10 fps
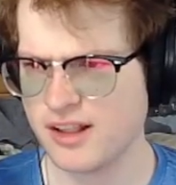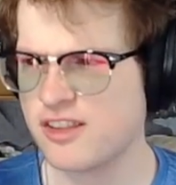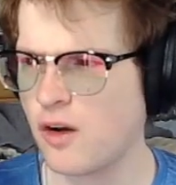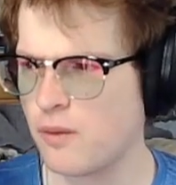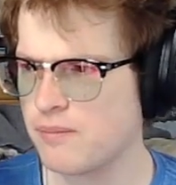
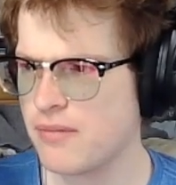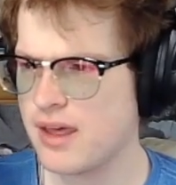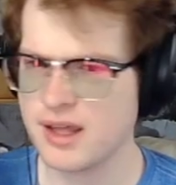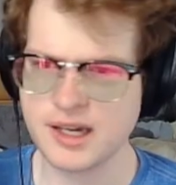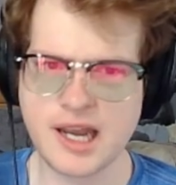So,
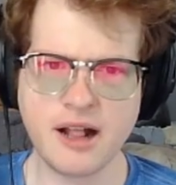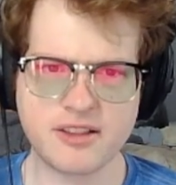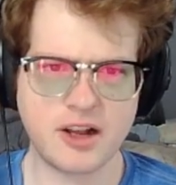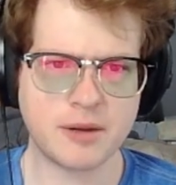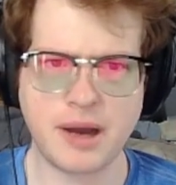now
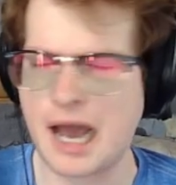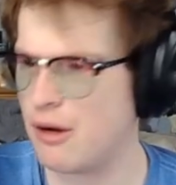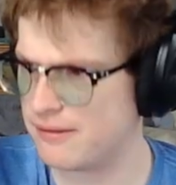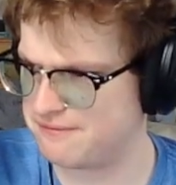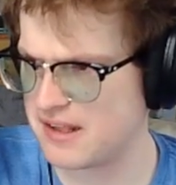let's talk about
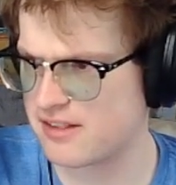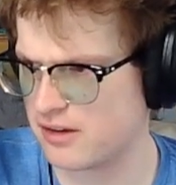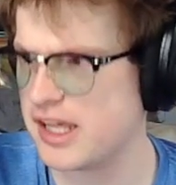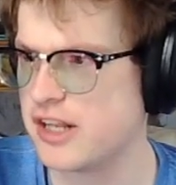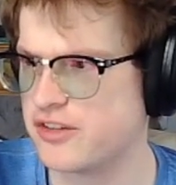how it fits
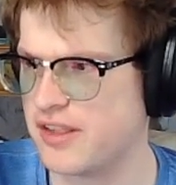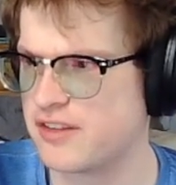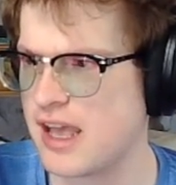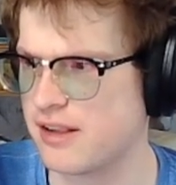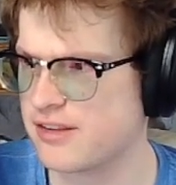on each of these
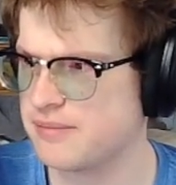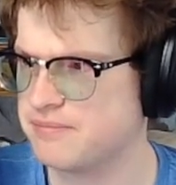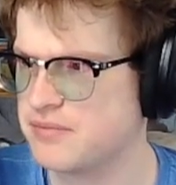scales.